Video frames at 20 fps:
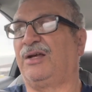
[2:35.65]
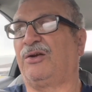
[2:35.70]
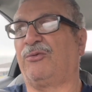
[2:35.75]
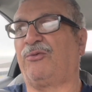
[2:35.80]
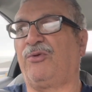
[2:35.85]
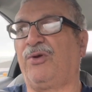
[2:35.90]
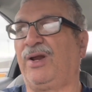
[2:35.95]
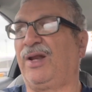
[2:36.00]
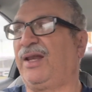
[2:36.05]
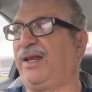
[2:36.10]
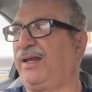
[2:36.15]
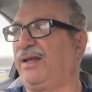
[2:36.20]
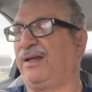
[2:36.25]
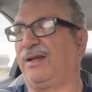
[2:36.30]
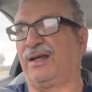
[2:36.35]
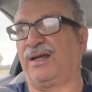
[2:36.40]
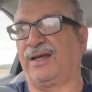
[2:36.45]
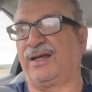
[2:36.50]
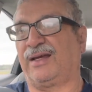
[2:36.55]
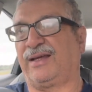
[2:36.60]
Really
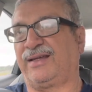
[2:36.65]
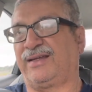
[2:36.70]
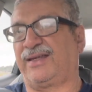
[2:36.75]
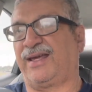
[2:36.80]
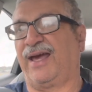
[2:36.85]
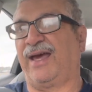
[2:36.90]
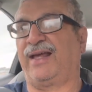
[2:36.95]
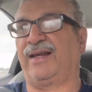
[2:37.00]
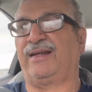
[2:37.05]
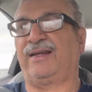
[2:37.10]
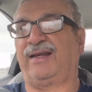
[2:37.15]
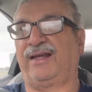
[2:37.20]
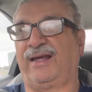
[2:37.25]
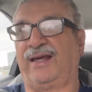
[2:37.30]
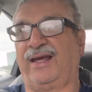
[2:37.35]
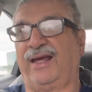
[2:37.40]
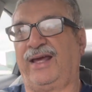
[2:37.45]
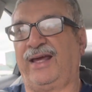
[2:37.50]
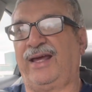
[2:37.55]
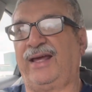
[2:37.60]
get
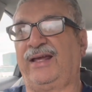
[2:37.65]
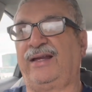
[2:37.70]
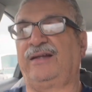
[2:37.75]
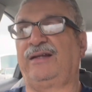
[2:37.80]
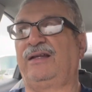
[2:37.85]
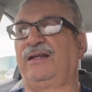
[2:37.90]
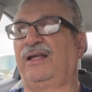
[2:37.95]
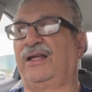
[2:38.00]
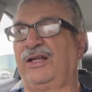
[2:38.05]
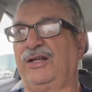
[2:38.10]
in,